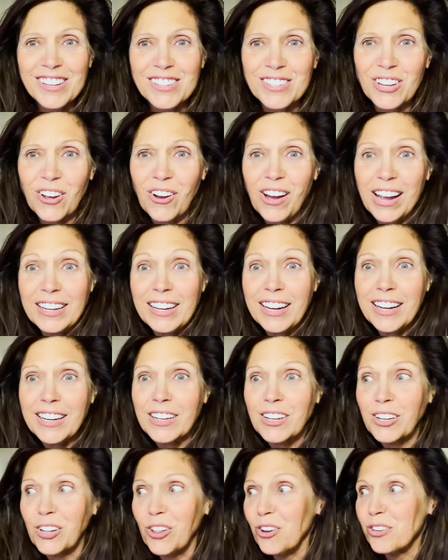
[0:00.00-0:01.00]
So I
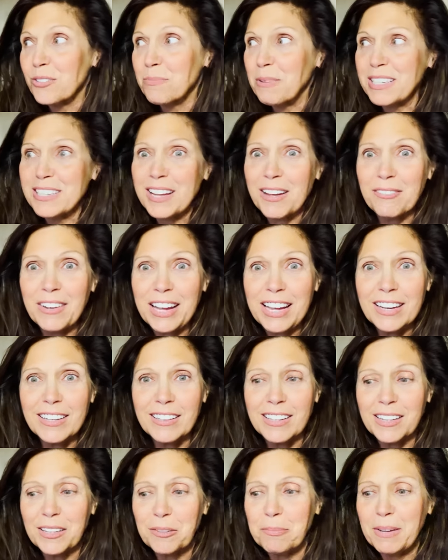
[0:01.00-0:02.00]
needed to close myself in
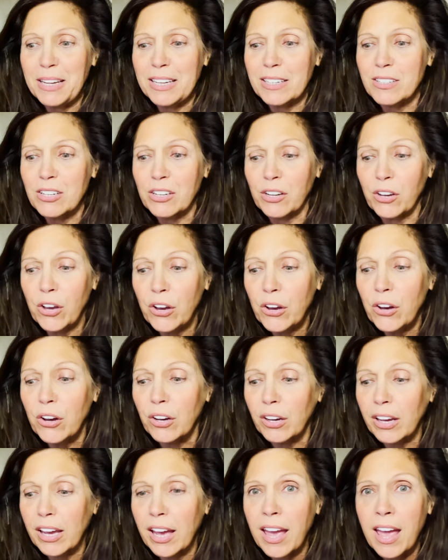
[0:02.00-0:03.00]
a little bit to
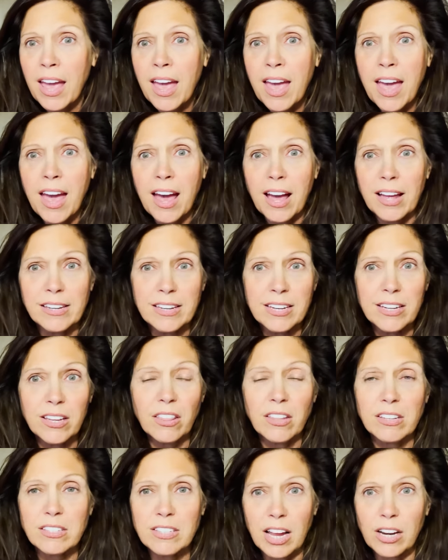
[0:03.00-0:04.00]
cook
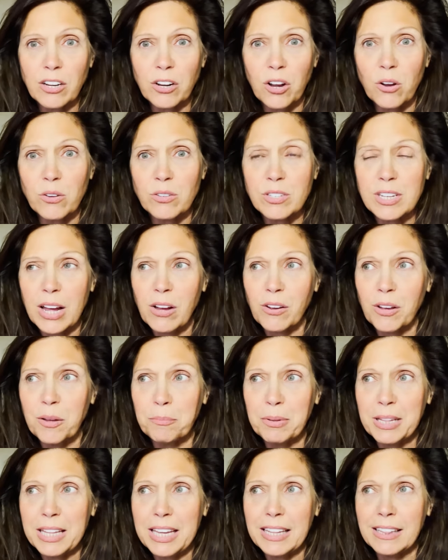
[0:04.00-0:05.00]
until the sun goes down
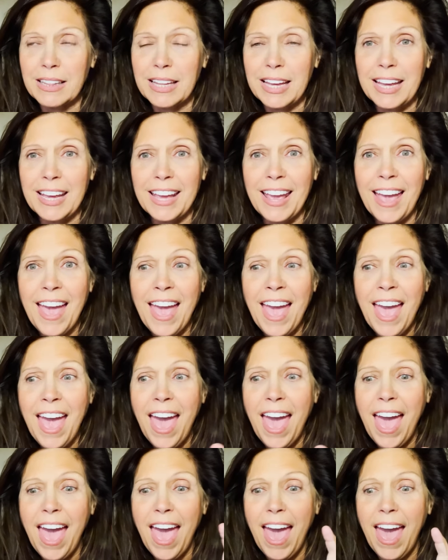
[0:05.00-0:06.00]
completely.
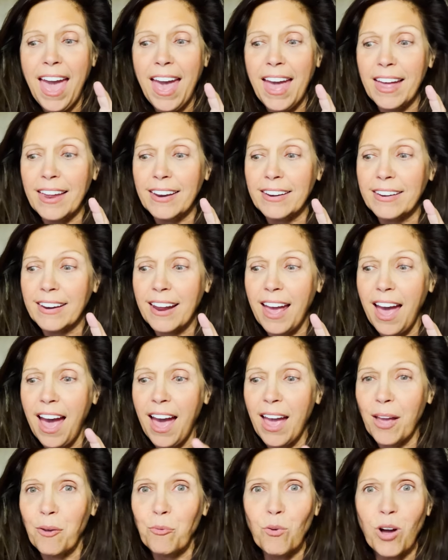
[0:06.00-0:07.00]
And
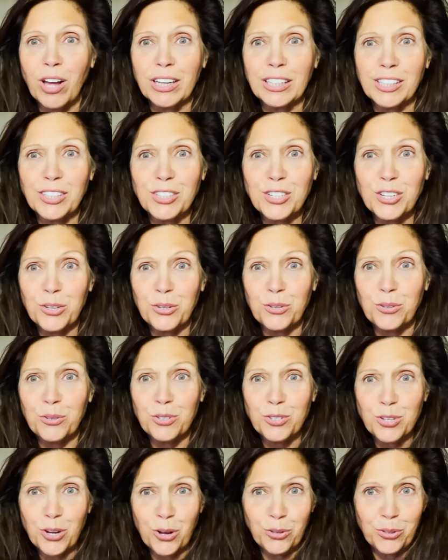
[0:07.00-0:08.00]
I wanted to
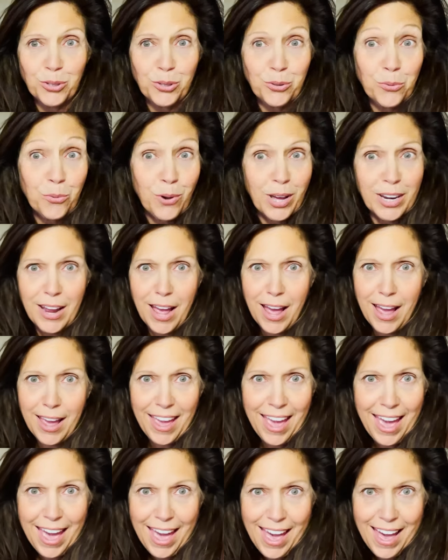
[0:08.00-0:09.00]
show you what
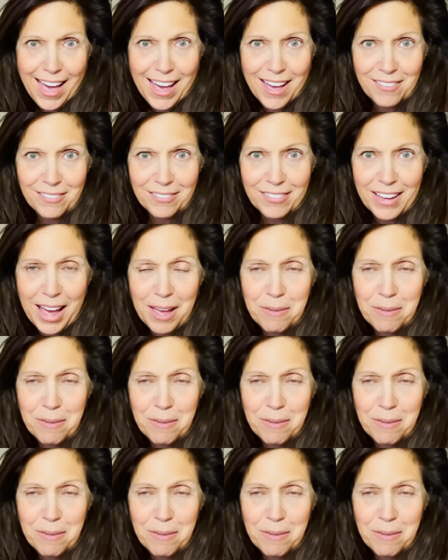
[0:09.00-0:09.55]
I have.